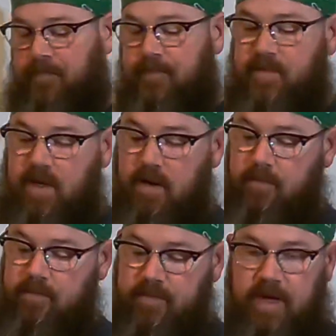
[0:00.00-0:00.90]
So
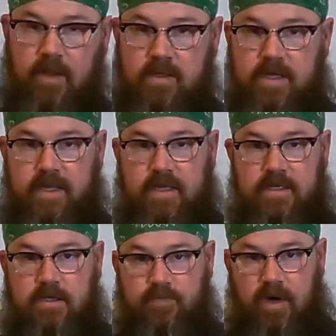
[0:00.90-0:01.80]
to me it looks like
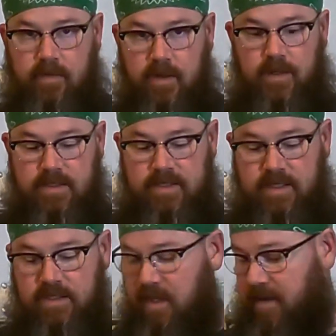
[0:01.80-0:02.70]
this is probably what
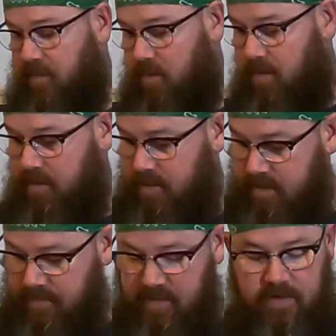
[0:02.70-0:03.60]
sits level
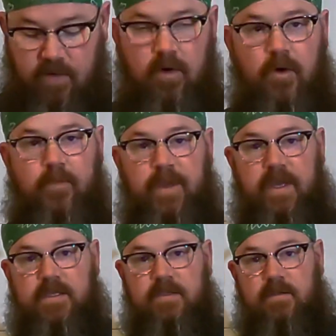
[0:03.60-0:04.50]
that the chrome
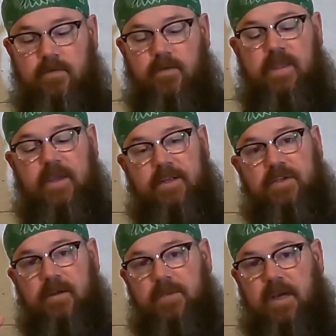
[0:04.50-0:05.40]
piece with the hitch
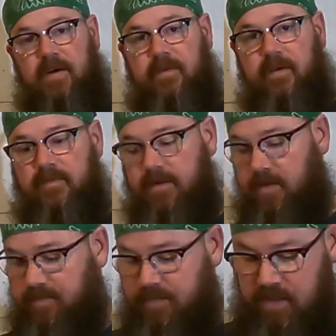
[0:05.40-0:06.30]
comes off of.
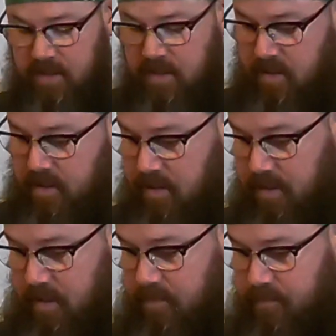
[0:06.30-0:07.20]
So
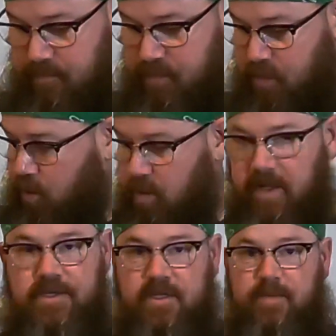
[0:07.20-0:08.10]

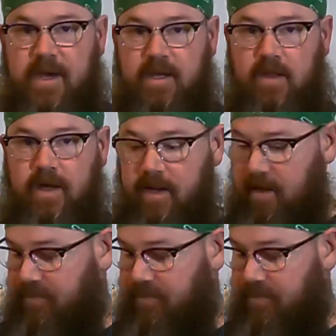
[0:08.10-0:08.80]
totally just speculating.